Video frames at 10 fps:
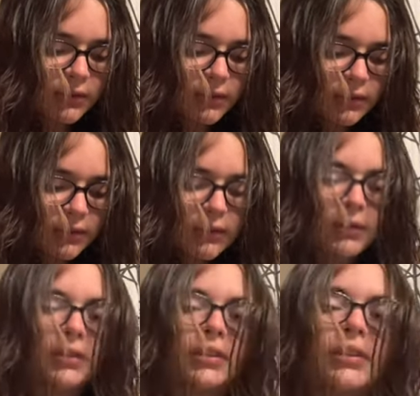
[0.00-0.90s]

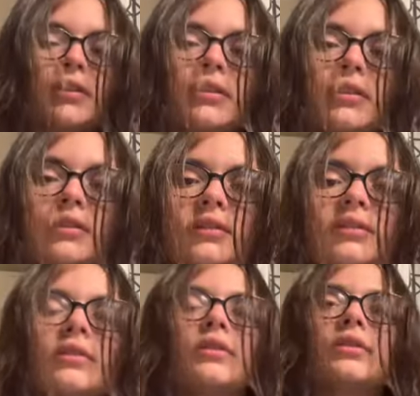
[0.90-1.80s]

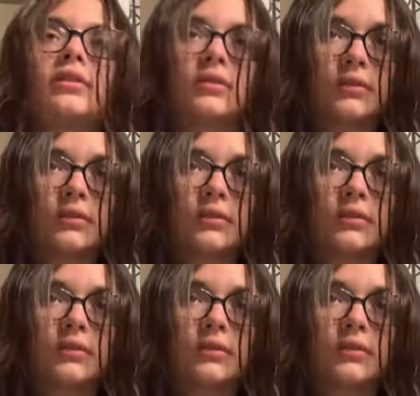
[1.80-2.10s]
(silence)